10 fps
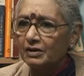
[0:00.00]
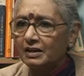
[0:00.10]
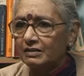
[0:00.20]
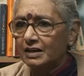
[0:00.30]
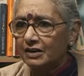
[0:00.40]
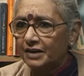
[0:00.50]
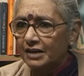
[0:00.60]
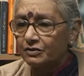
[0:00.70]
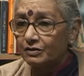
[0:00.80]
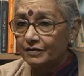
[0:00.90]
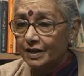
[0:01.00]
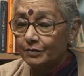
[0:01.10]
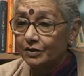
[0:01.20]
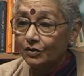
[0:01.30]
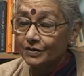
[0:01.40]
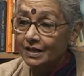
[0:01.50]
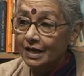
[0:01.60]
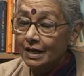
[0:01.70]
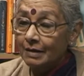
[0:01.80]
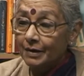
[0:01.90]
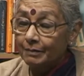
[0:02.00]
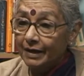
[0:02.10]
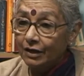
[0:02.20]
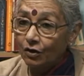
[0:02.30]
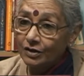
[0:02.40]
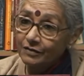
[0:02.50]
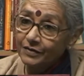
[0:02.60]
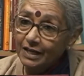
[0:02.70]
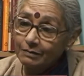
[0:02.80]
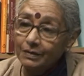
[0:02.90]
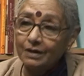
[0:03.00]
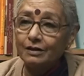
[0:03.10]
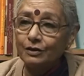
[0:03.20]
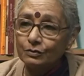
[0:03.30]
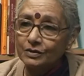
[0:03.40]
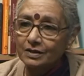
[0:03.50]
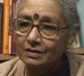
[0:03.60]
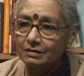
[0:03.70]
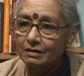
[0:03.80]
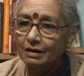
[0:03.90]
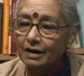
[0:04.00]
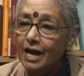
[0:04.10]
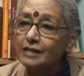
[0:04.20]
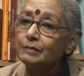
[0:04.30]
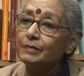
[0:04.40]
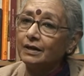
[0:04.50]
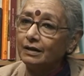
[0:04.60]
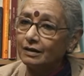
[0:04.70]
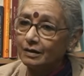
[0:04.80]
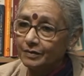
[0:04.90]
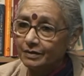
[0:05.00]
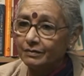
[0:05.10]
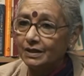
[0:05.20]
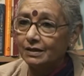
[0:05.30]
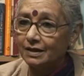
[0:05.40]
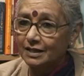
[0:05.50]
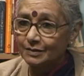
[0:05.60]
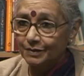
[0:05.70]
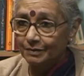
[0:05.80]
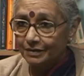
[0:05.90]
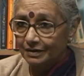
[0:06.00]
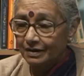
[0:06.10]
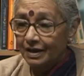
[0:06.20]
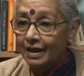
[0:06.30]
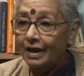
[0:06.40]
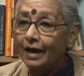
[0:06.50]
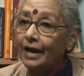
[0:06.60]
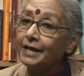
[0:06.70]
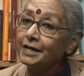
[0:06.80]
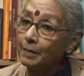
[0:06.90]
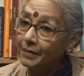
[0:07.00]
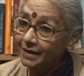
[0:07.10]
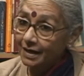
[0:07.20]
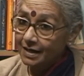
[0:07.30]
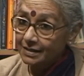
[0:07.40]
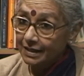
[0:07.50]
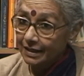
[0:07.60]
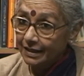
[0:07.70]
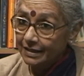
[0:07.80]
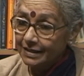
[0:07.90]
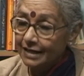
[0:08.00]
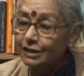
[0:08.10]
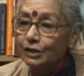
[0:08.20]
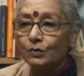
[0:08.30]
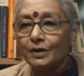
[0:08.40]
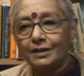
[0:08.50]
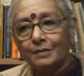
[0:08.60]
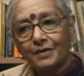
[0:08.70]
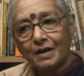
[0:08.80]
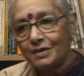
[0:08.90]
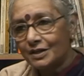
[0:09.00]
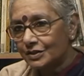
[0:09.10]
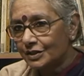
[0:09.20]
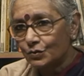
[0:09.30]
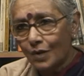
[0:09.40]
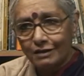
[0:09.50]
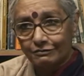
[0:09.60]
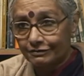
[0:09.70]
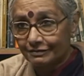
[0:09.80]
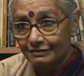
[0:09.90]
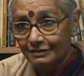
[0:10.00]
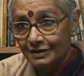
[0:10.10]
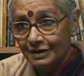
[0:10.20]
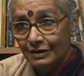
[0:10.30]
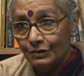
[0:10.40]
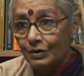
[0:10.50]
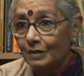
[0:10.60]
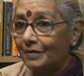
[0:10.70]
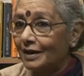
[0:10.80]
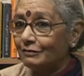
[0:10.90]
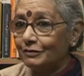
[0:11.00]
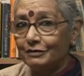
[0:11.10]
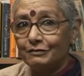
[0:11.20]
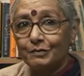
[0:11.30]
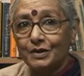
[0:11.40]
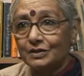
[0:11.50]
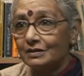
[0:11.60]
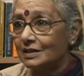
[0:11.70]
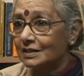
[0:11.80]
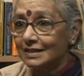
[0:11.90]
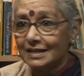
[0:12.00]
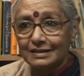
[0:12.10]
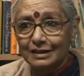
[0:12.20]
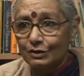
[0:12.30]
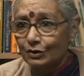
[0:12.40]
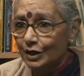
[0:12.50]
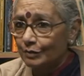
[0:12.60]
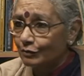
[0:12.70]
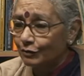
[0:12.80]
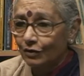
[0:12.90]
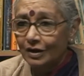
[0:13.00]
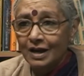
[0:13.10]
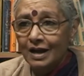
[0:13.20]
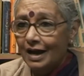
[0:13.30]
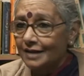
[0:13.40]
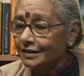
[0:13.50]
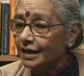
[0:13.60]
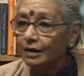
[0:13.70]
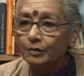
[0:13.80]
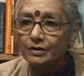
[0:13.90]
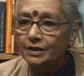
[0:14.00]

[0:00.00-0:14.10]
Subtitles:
get rid of labour laws. But because of the 8 million users, there are as many urban middle class people and upper class elite, and including the Prime Minister's wife, who applied for information just yesterday or day before asking about